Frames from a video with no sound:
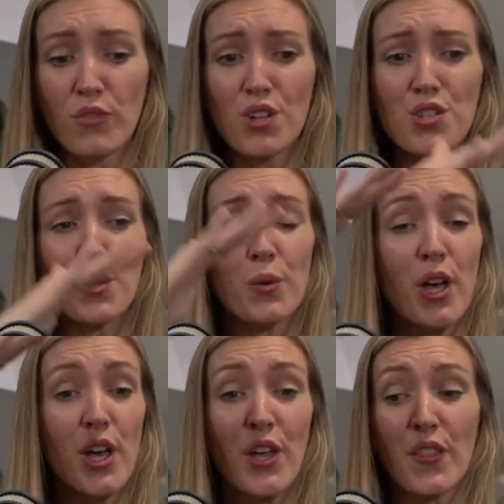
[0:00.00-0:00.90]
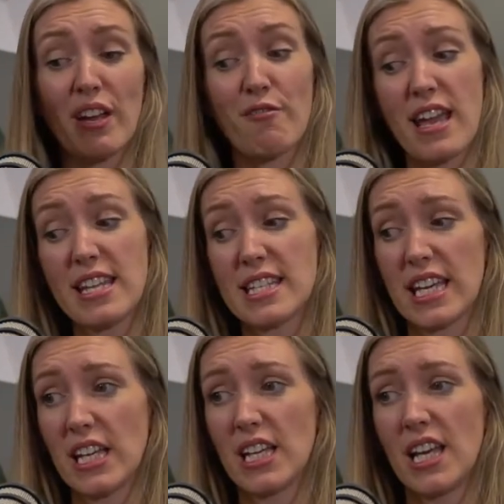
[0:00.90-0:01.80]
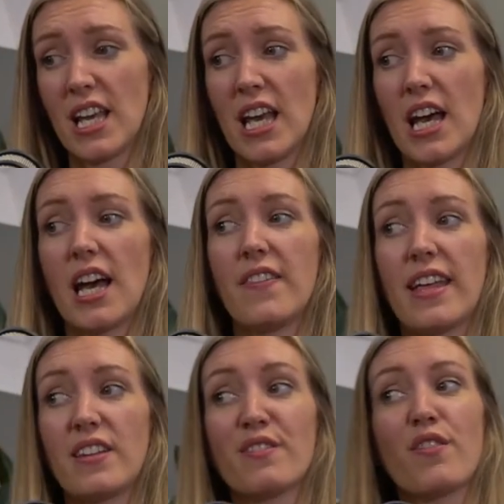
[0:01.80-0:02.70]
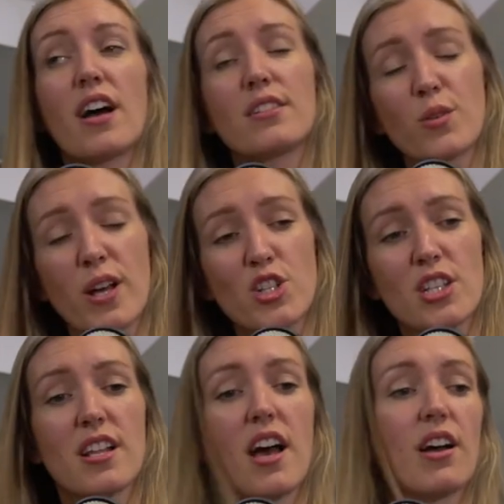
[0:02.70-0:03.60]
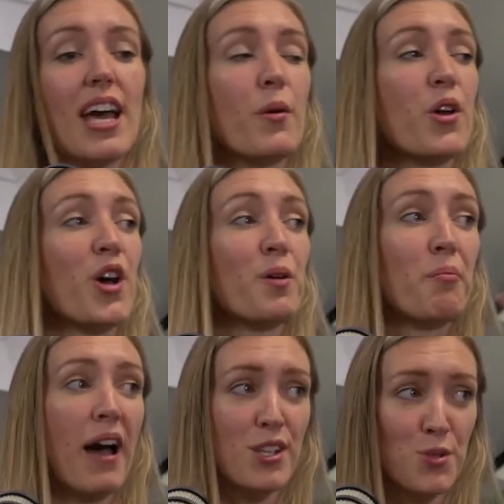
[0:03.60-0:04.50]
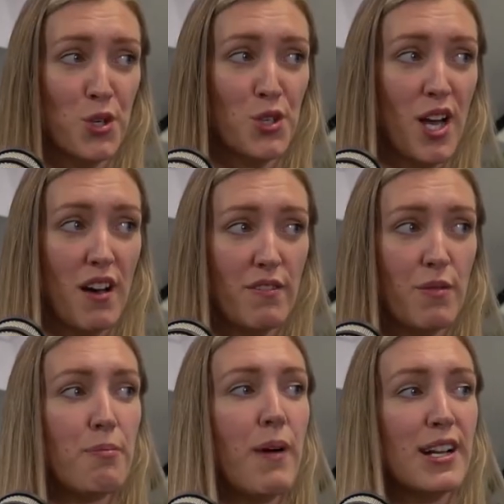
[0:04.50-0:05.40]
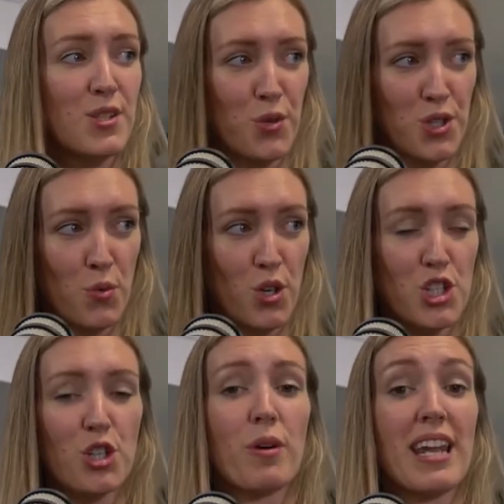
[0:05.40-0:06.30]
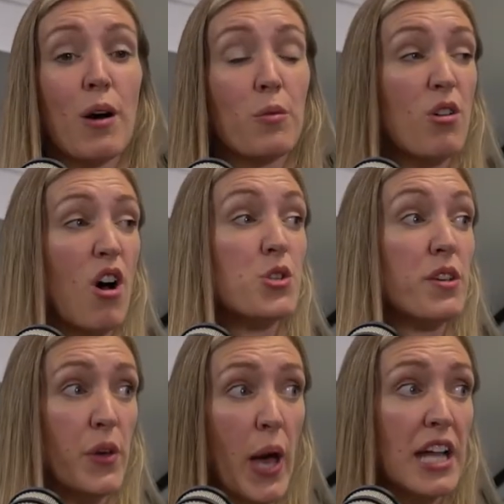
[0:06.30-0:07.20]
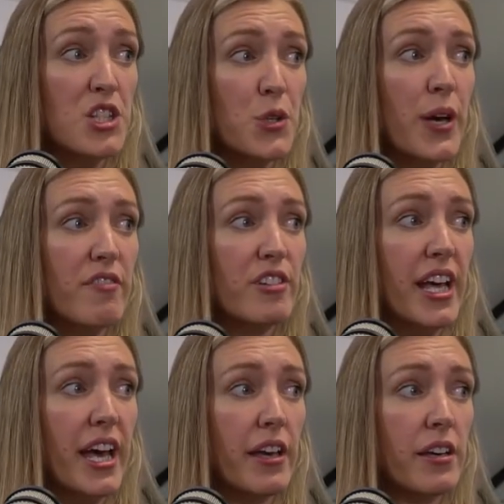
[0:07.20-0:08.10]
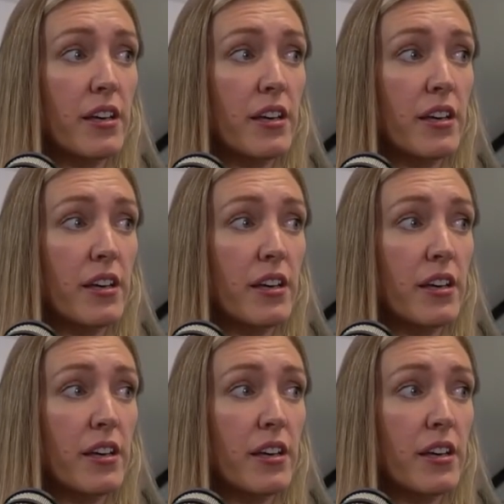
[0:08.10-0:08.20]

So they rate it and then the final question is like, okay, we're going to go back to what you love, back to what you want to do. But now I'm going to ask you if you had to do it every day